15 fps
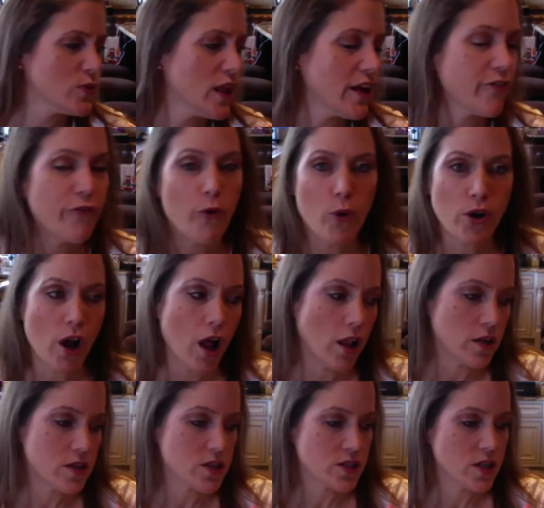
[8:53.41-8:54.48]
like
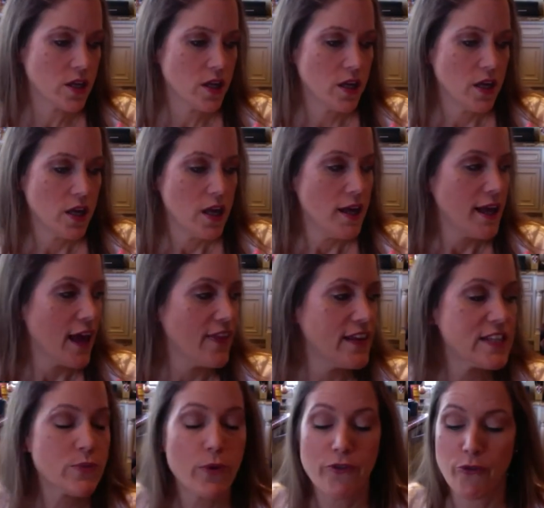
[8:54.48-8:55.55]
$4. Yeah,
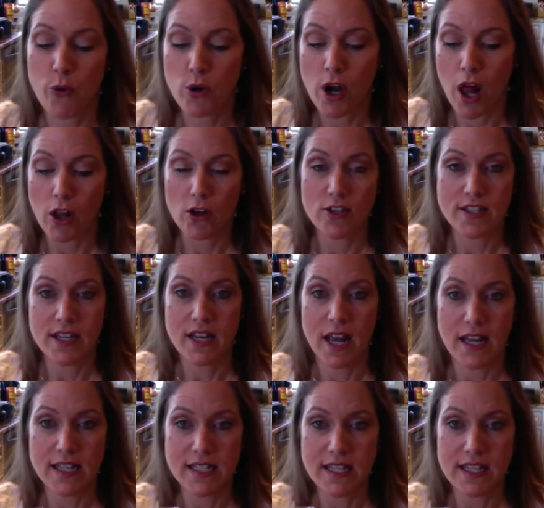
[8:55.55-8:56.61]
these were
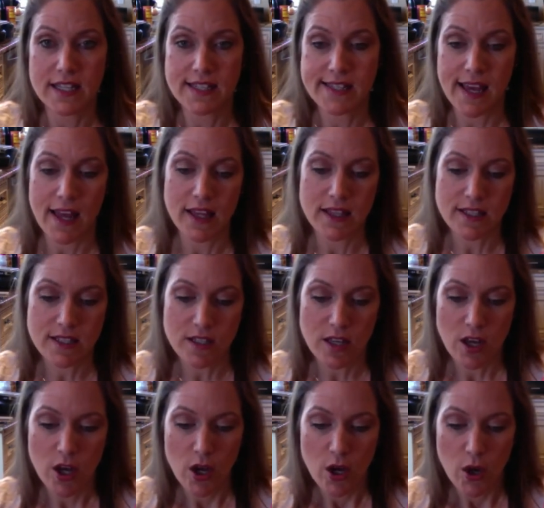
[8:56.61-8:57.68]

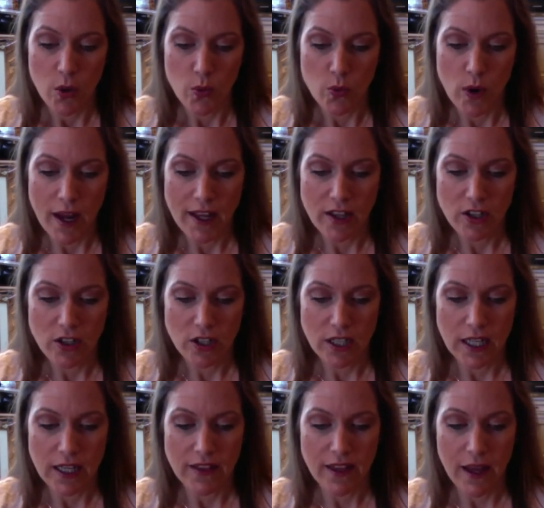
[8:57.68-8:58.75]
$4.19.
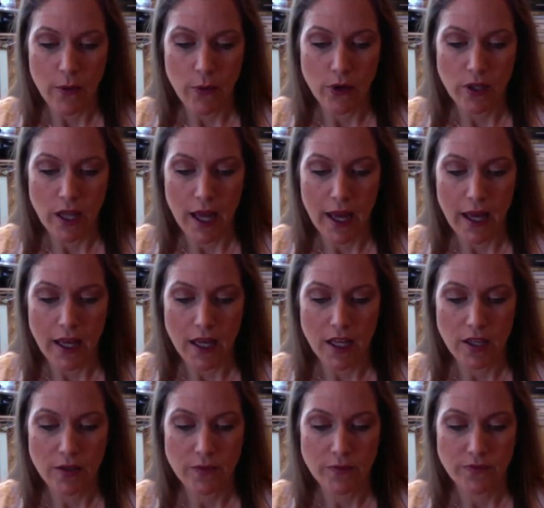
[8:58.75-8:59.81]
Regularly, they were
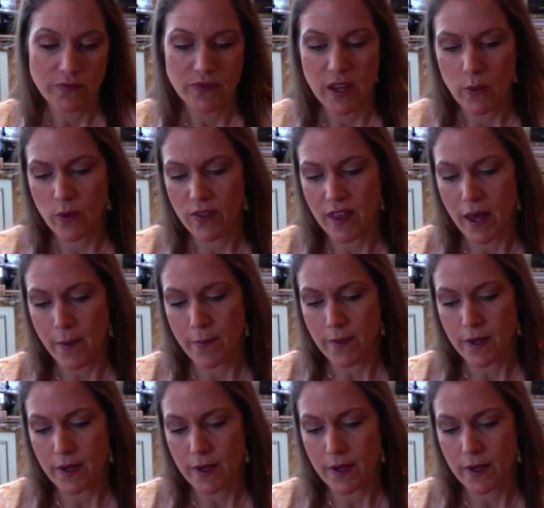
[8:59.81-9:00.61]
like, they weren't that